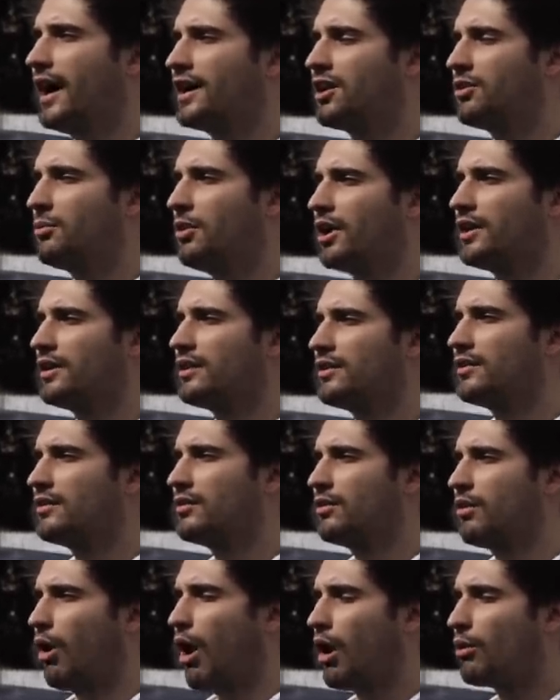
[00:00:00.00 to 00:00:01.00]
come on.
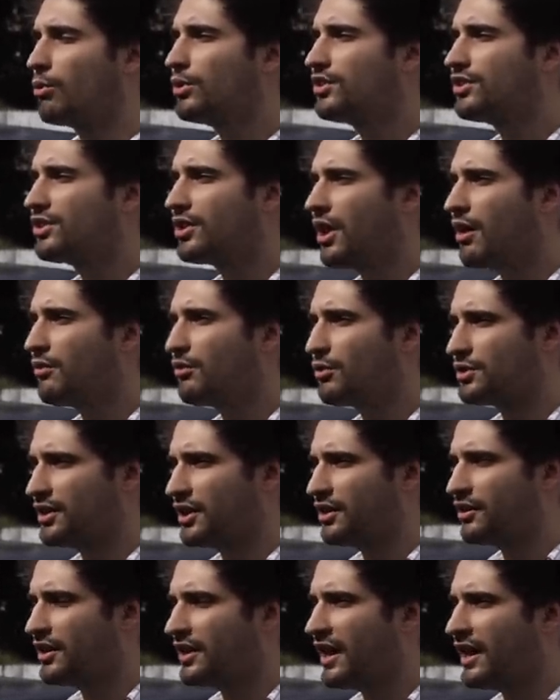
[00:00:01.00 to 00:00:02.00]
Are we still on for
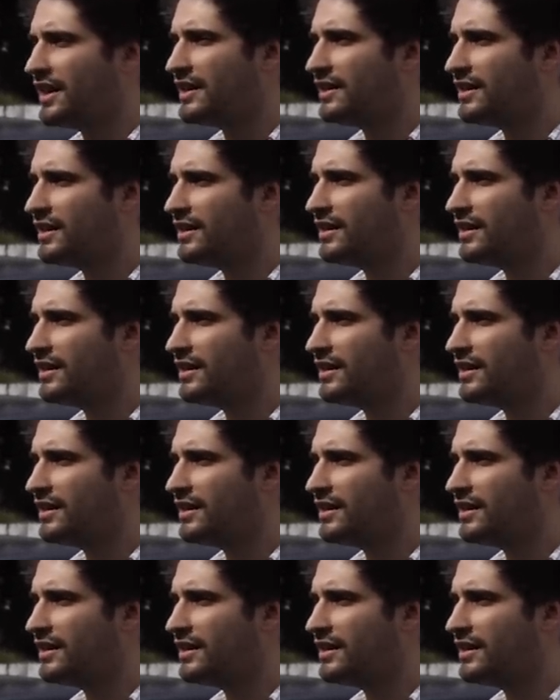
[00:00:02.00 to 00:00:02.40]
dinner tonight?